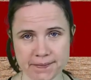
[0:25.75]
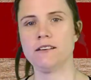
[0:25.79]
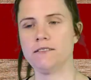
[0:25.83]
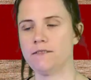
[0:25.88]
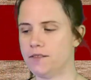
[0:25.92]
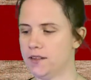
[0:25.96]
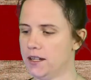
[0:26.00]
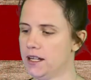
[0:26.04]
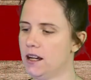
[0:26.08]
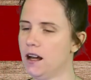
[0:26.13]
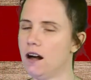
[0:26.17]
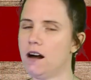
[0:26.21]

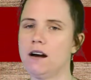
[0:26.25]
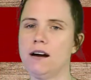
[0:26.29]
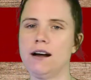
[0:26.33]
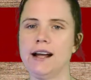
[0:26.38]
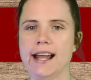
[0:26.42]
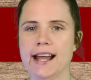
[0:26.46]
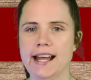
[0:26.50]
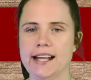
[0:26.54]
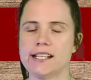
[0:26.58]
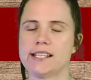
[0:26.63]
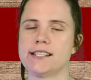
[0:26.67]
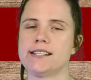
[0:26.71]
VR
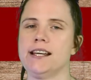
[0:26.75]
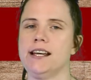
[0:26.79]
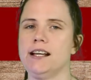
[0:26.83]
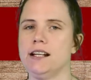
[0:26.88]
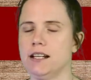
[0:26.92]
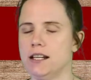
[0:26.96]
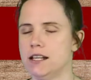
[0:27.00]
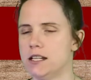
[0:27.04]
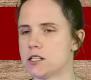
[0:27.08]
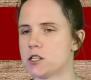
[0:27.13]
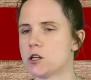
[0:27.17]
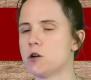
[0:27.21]

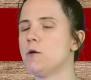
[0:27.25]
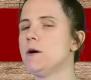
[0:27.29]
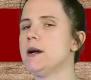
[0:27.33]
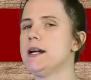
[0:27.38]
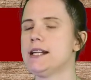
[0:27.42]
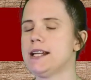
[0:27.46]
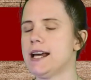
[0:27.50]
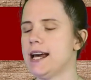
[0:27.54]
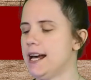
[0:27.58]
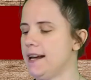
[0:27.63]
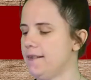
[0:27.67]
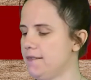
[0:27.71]
headset is quite
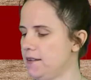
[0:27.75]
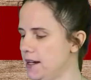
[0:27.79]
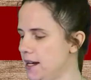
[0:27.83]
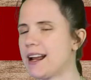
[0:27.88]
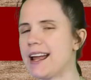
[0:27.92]
heavy,